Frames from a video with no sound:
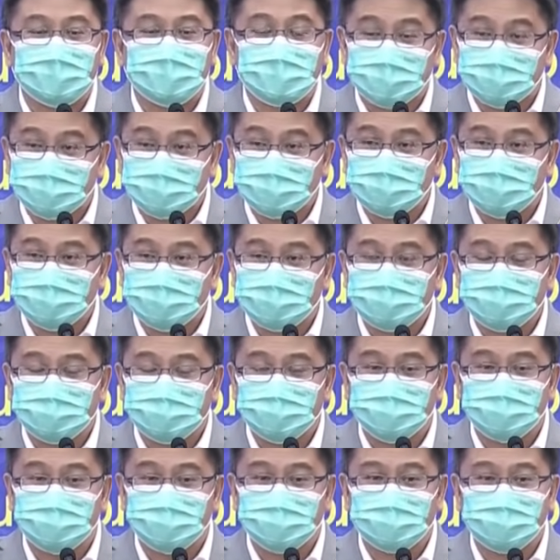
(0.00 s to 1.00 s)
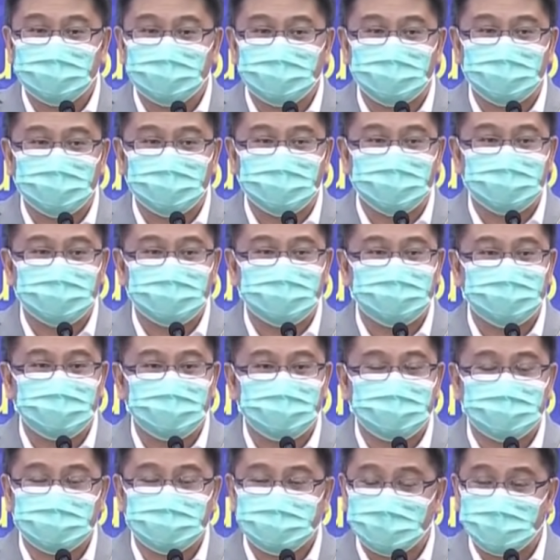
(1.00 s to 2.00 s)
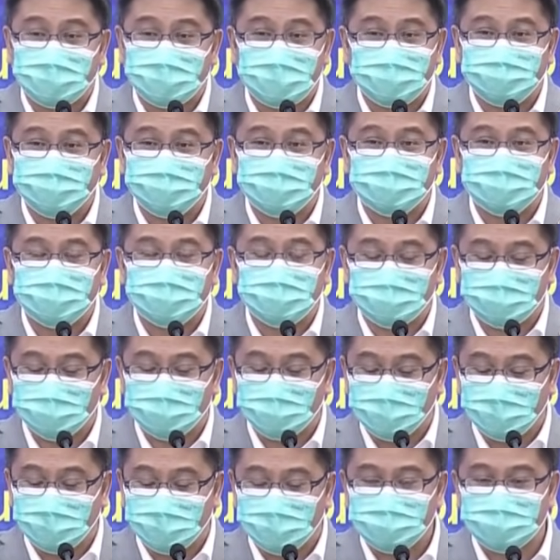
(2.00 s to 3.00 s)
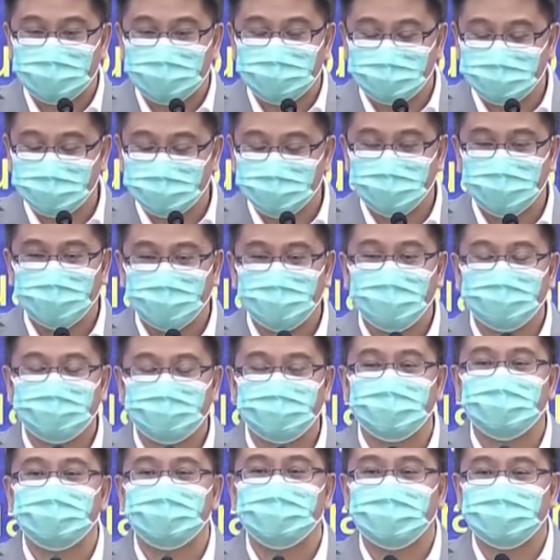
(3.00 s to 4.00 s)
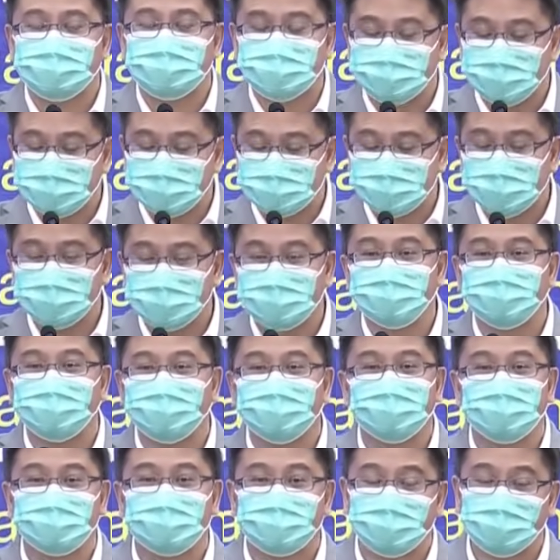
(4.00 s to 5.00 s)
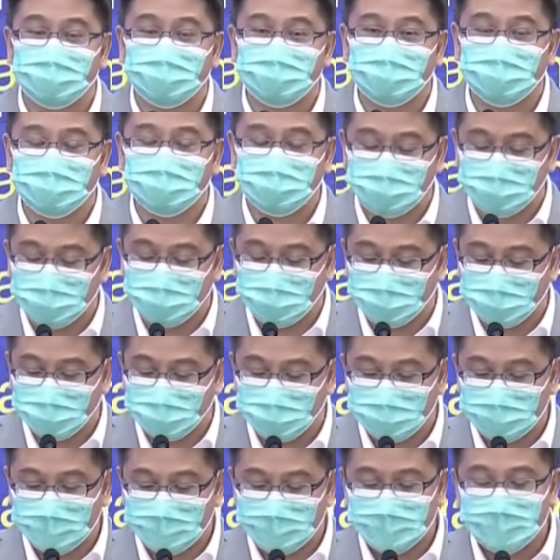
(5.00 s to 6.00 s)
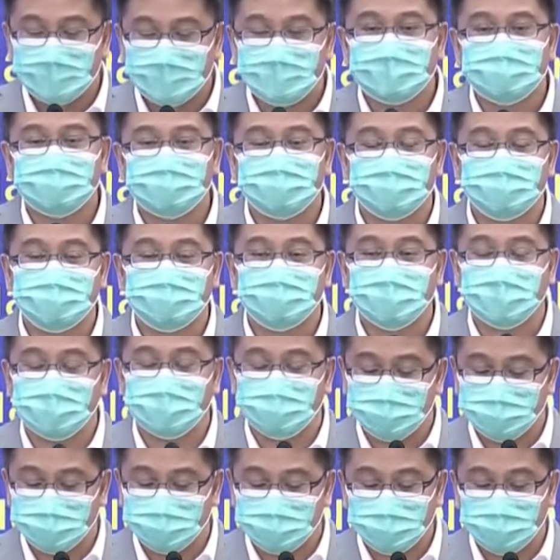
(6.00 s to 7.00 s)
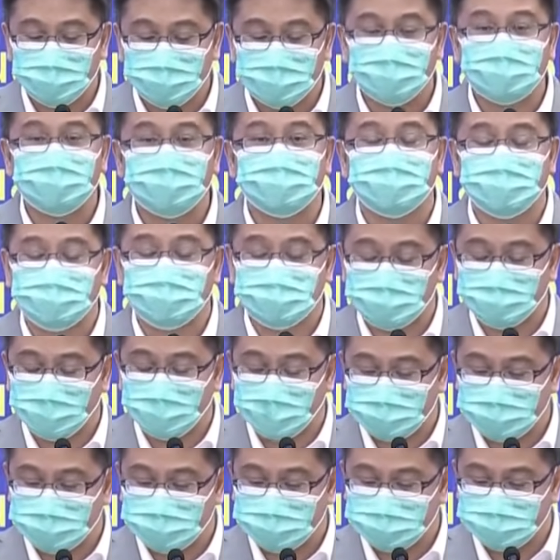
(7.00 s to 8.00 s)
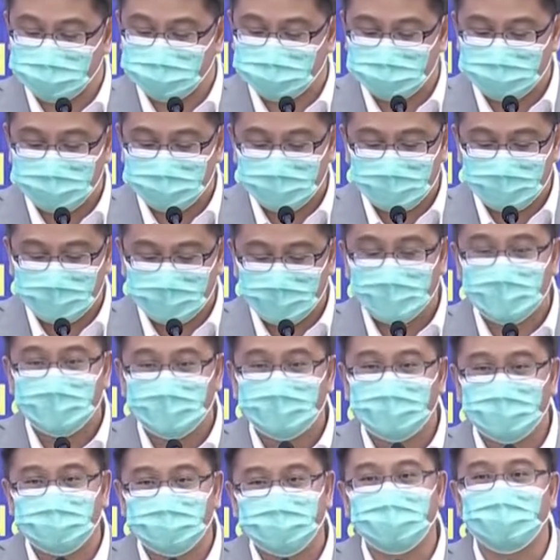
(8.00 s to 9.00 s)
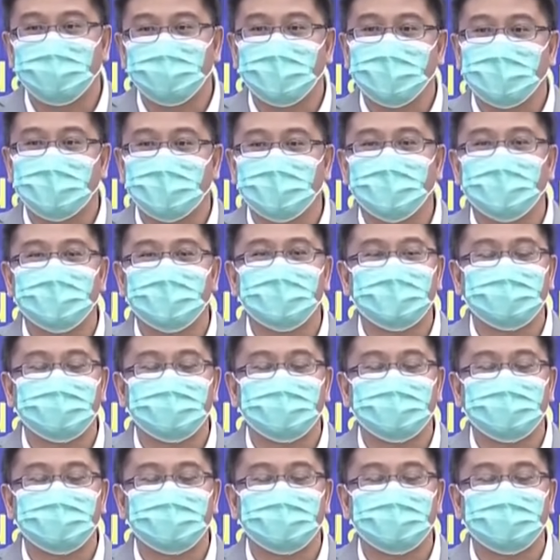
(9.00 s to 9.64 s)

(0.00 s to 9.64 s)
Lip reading: numbers or the something that happened along the way. So therefore, we have to adjust. So that's kind of very normal for such a fluid situation. But meanwhile,